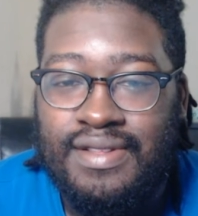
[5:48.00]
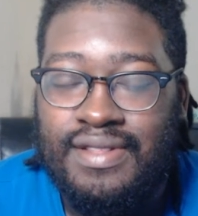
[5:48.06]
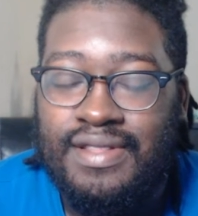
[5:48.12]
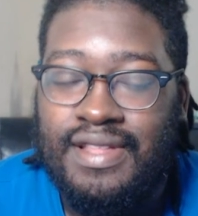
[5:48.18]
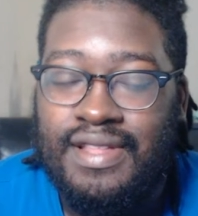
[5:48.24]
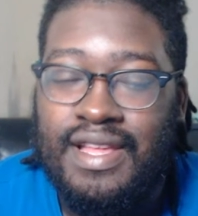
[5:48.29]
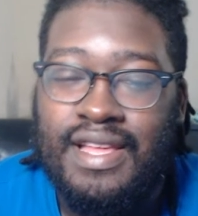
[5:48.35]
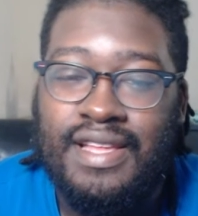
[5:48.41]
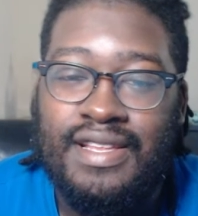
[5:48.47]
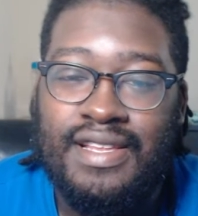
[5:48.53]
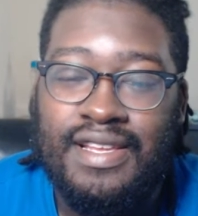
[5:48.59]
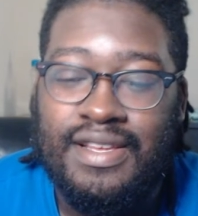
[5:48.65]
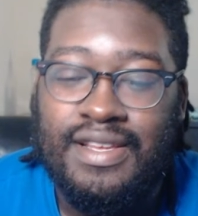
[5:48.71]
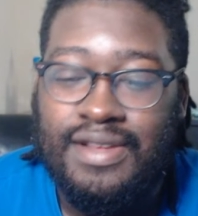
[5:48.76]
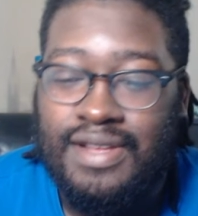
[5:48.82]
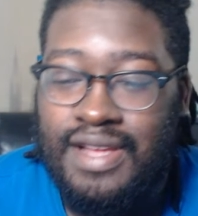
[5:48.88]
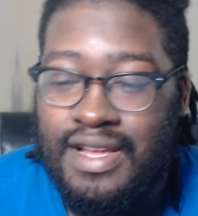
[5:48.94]
Damn,
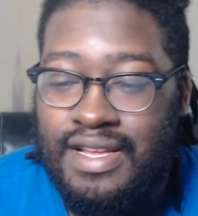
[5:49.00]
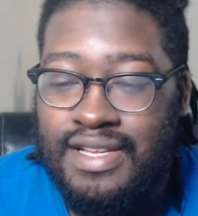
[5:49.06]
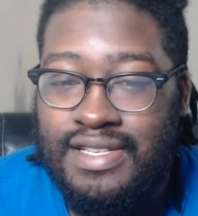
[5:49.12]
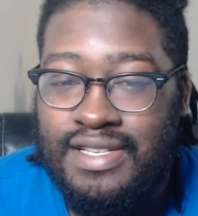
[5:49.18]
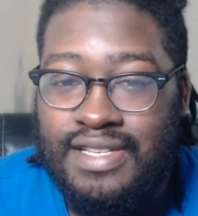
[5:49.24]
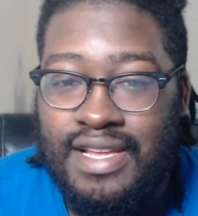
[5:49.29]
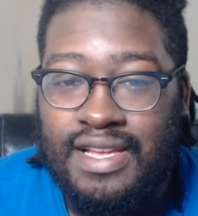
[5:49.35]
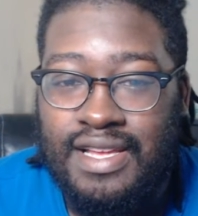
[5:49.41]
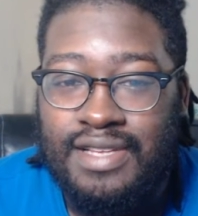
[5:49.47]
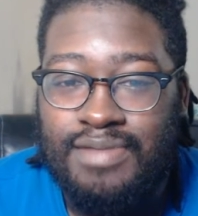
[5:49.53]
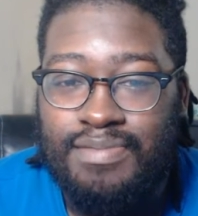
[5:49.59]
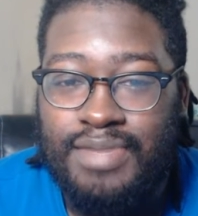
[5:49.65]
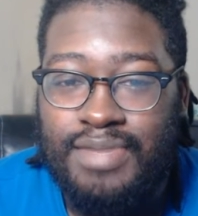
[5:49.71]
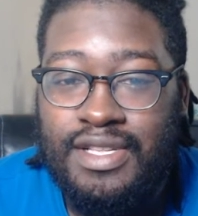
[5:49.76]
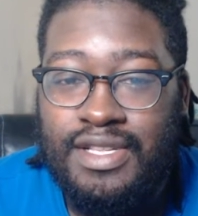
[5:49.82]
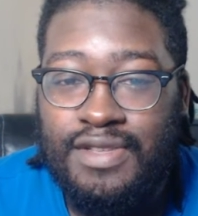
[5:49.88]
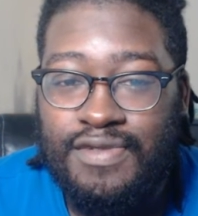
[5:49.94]
this
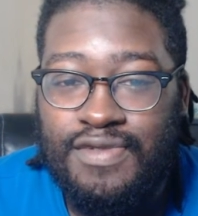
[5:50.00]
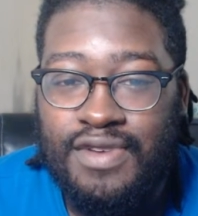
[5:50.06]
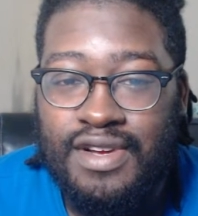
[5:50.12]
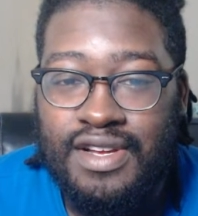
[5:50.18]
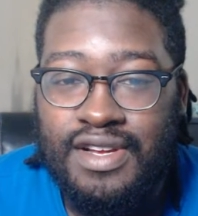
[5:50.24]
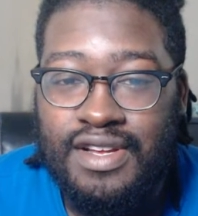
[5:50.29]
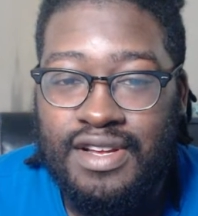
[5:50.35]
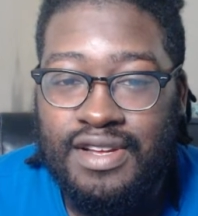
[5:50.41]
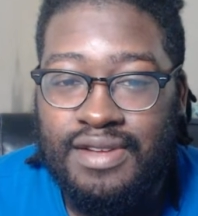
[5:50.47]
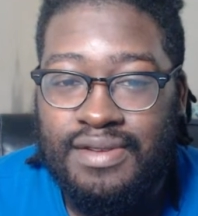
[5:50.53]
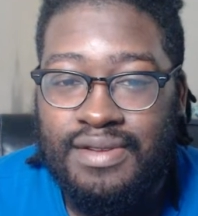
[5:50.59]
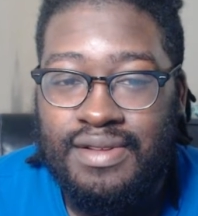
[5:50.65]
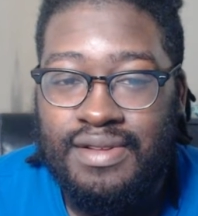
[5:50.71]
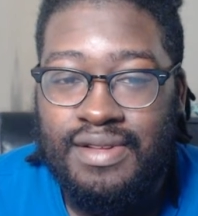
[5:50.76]
beat the fuck up.